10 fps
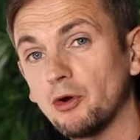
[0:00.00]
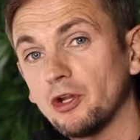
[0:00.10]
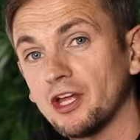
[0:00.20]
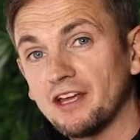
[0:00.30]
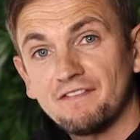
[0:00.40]

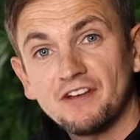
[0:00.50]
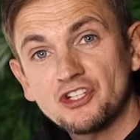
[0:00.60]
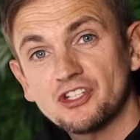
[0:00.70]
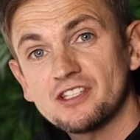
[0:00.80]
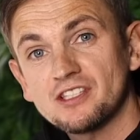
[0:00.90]
boiler
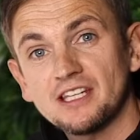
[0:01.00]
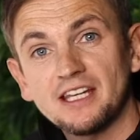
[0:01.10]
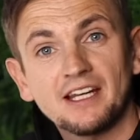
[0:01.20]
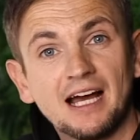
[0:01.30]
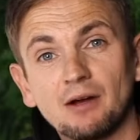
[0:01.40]

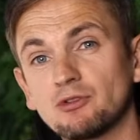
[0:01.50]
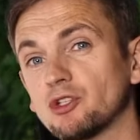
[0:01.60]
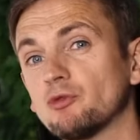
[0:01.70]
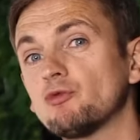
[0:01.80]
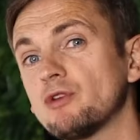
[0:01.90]
efficiency and how
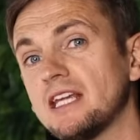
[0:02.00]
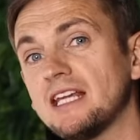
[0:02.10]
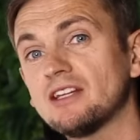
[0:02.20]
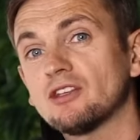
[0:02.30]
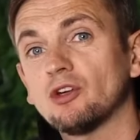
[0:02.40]
to
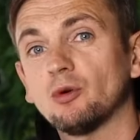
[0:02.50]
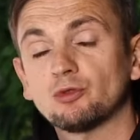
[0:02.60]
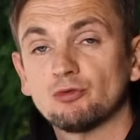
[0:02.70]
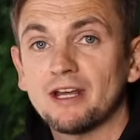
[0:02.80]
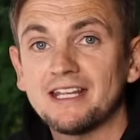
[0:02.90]
read
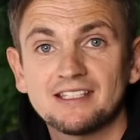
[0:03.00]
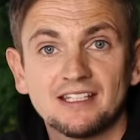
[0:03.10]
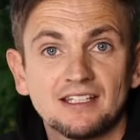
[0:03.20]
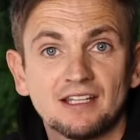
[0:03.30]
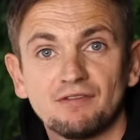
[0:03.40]
those
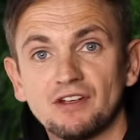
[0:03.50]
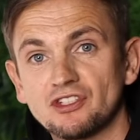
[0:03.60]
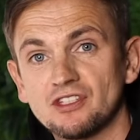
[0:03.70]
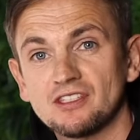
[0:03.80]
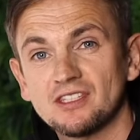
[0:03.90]
rated
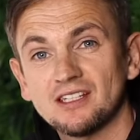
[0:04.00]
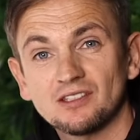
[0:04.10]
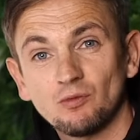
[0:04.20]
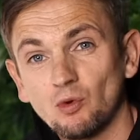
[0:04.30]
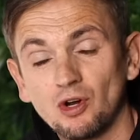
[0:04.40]

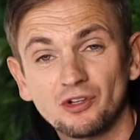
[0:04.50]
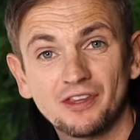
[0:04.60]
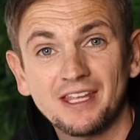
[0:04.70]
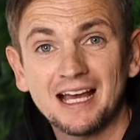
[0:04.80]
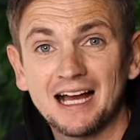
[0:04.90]
efficiencies and what
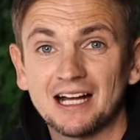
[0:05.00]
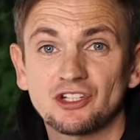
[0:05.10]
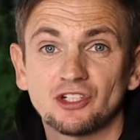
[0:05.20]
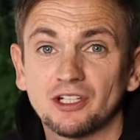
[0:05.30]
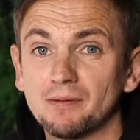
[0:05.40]
do they
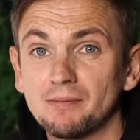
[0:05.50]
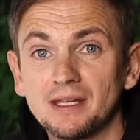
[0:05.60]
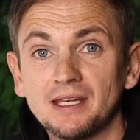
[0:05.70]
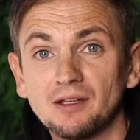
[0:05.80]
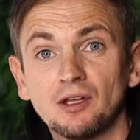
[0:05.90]
actually
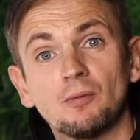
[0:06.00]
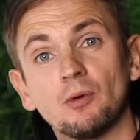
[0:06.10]
mean,